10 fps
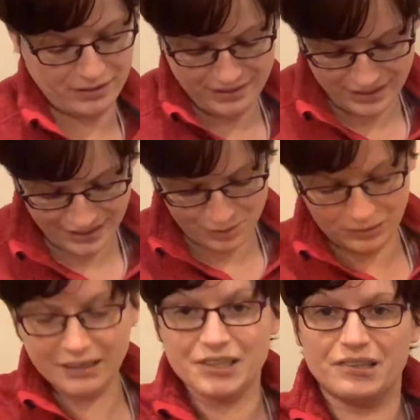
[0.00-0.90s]
and then I will
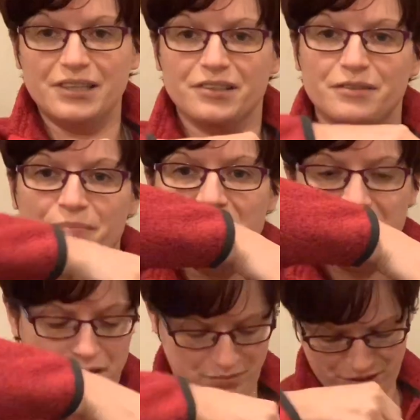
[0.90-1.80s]
literally just
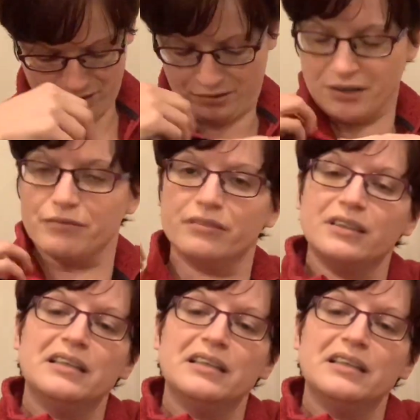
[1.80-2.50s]
pinch up the scruff.